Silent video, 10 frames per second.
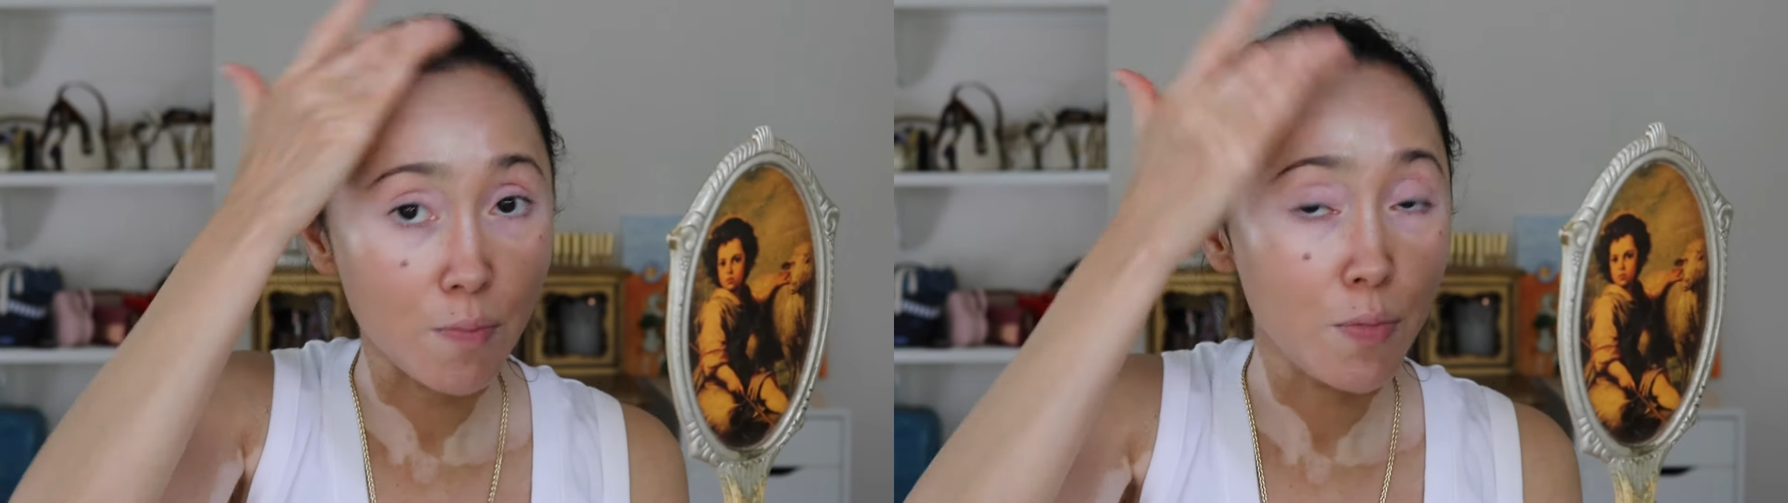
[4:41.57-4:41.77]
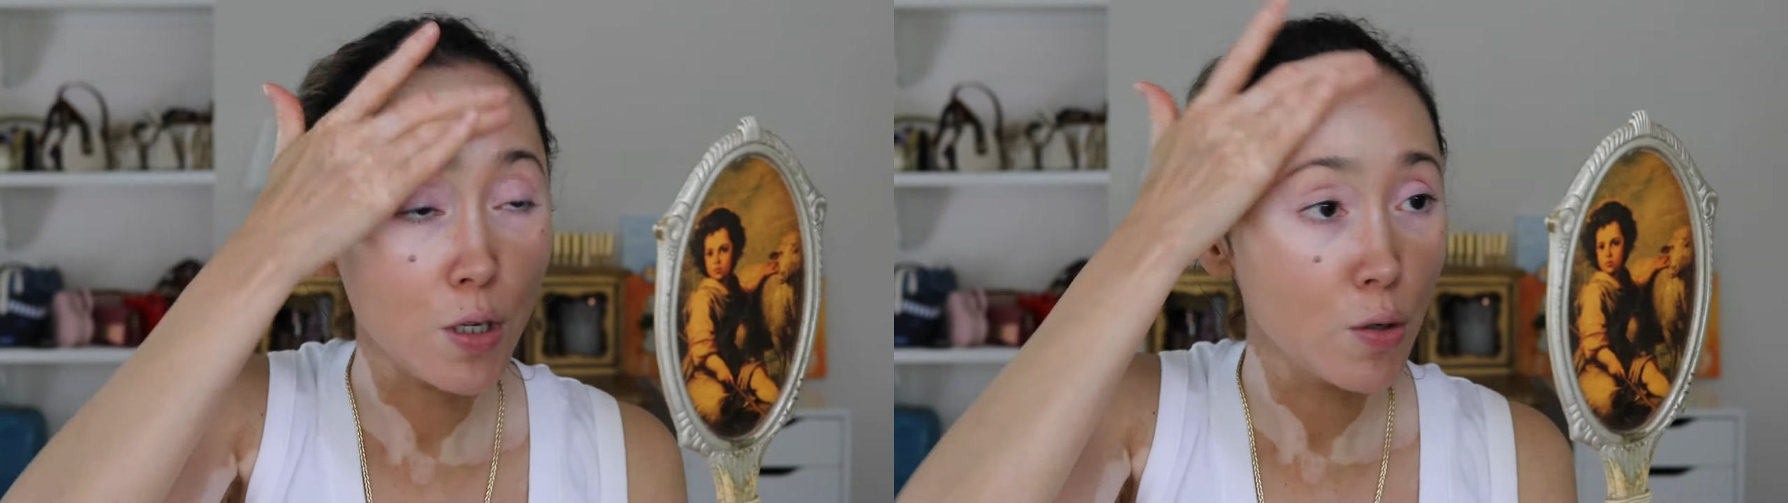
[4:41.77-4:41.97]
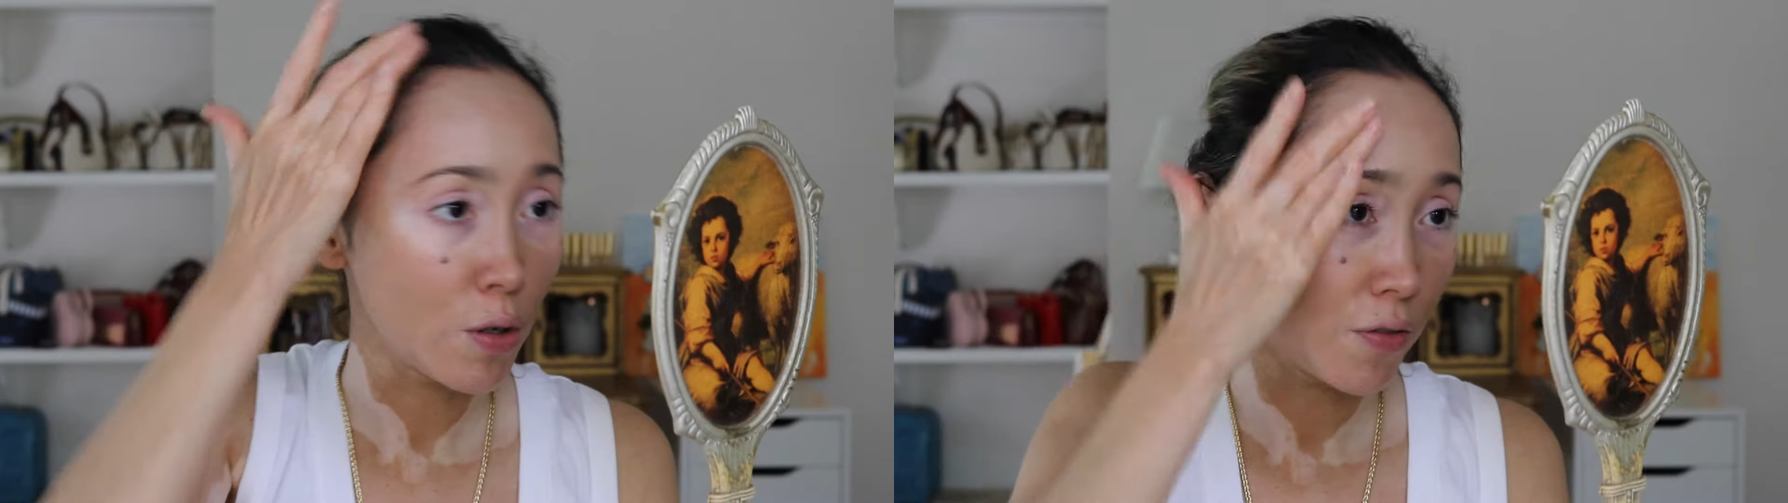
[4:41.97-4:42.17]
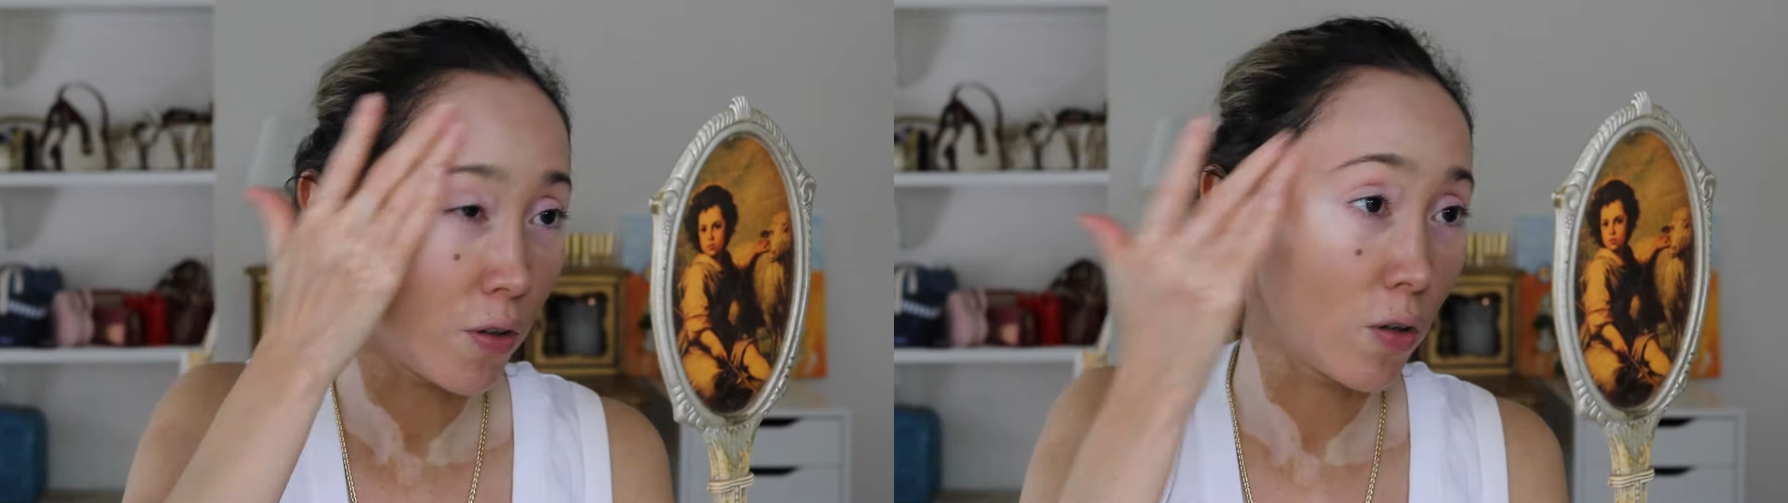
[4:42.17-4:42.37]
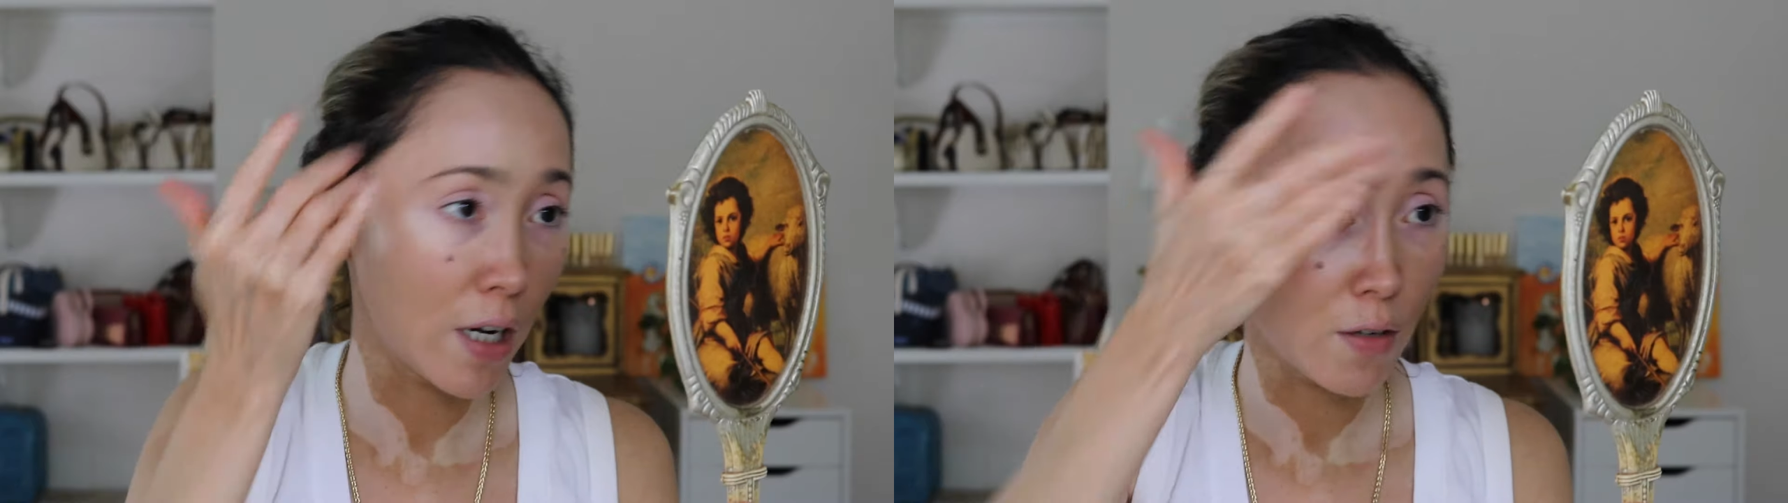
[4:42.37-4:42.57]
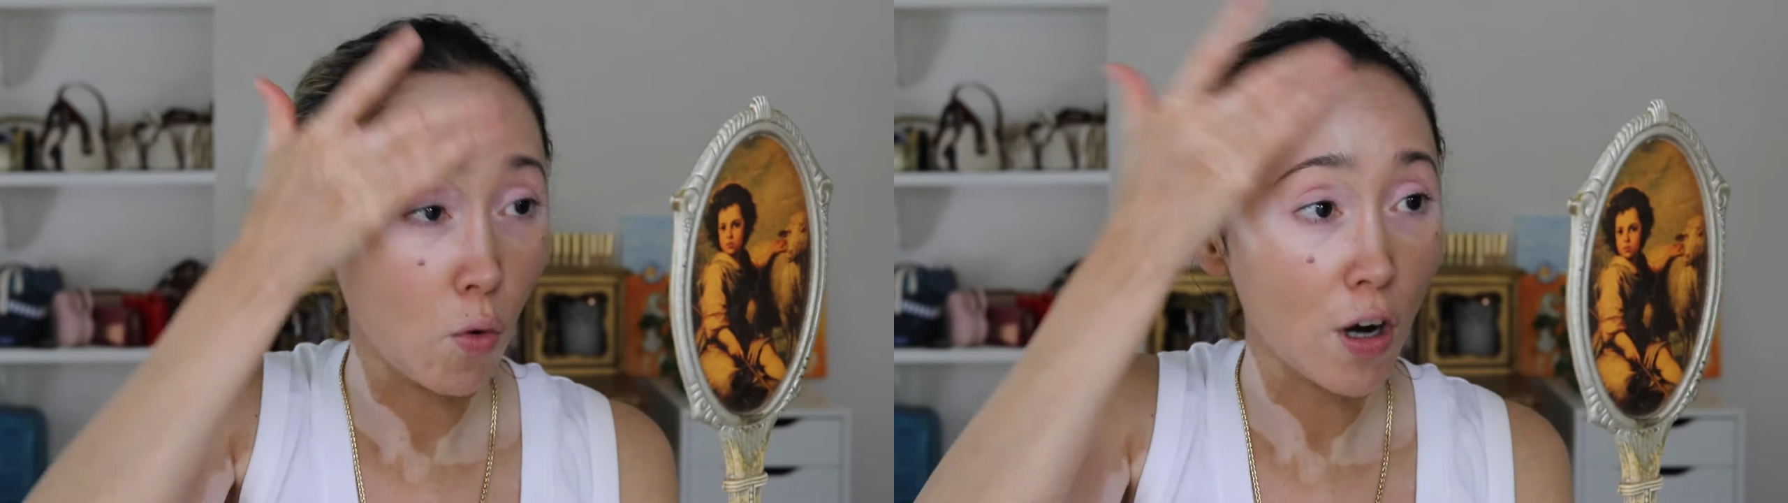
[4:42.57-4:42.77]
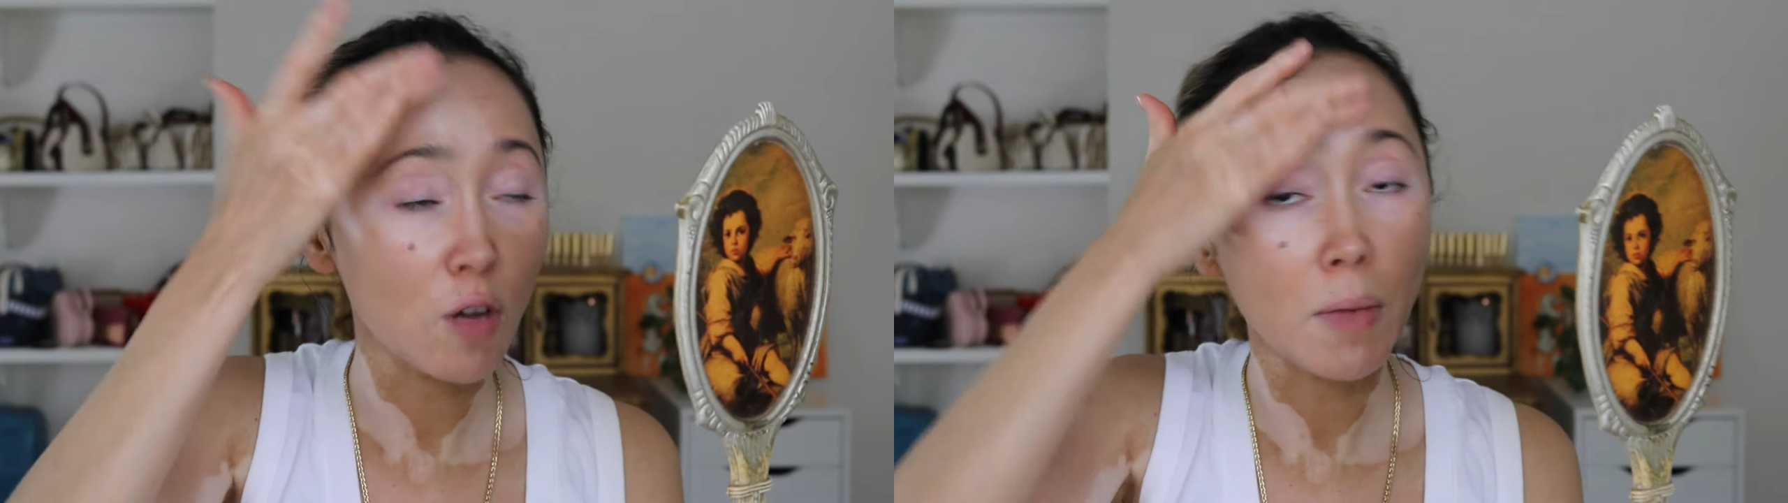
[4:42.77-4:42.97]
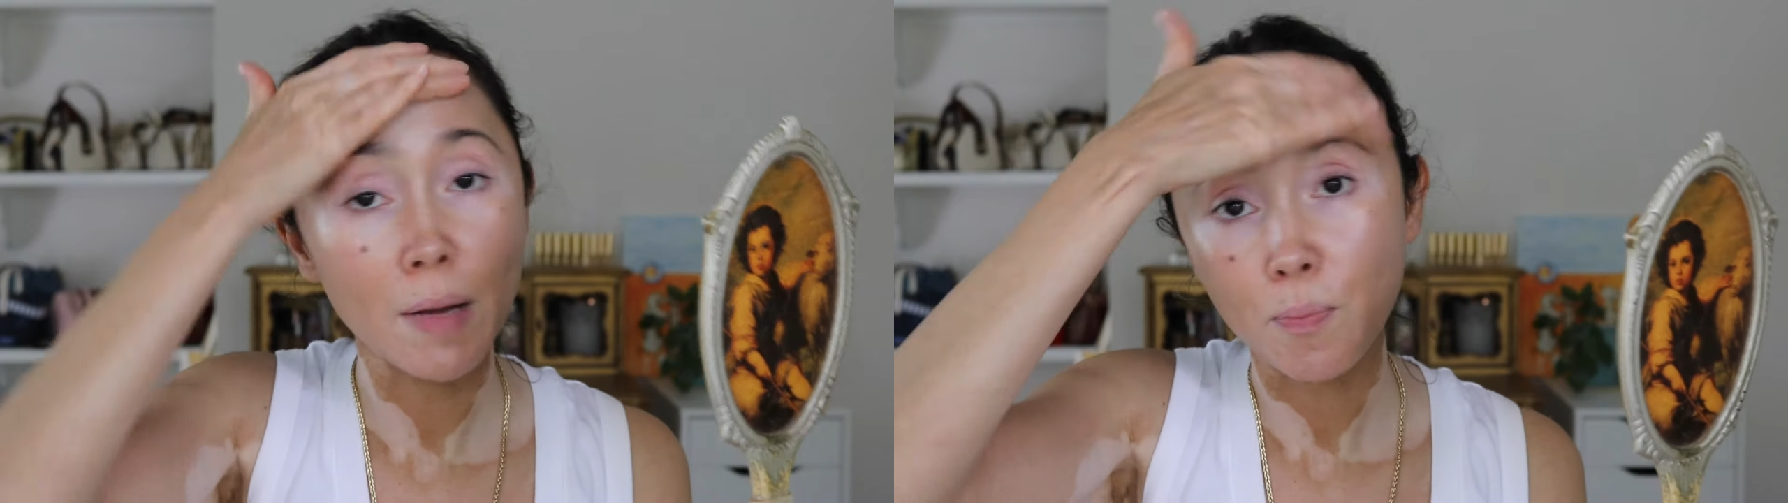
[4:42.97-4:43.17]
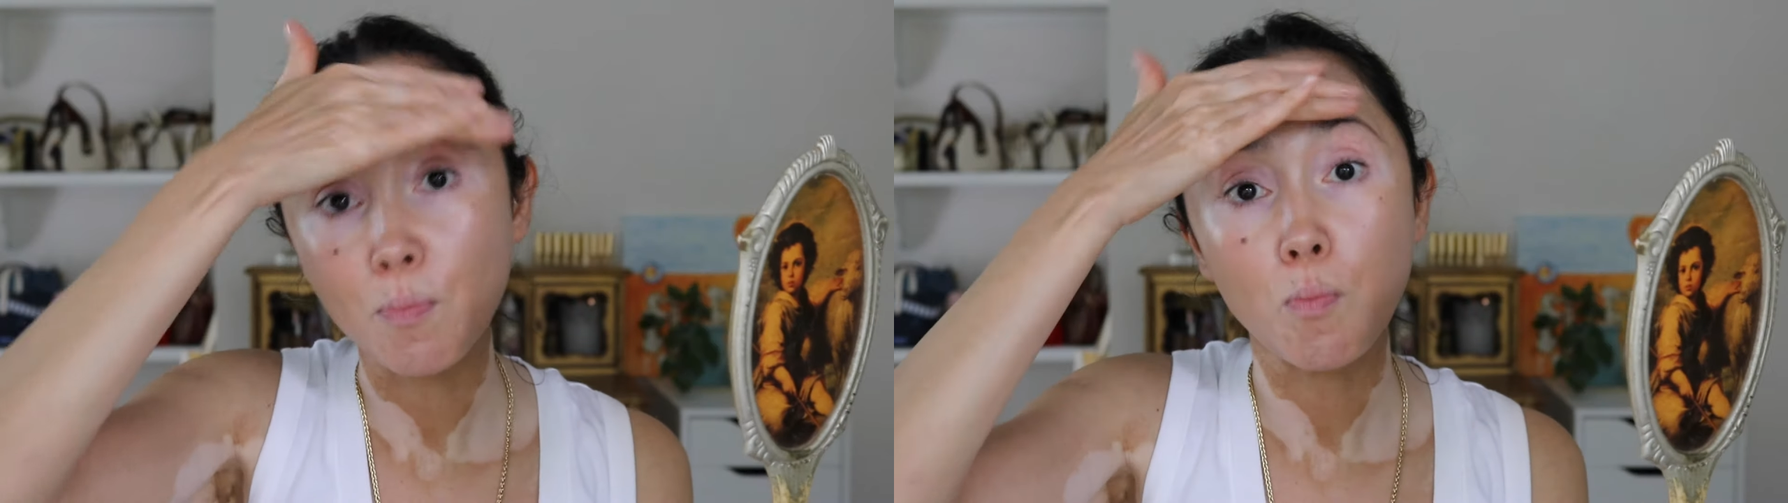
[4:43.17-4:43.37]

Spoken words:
beautiful and one of my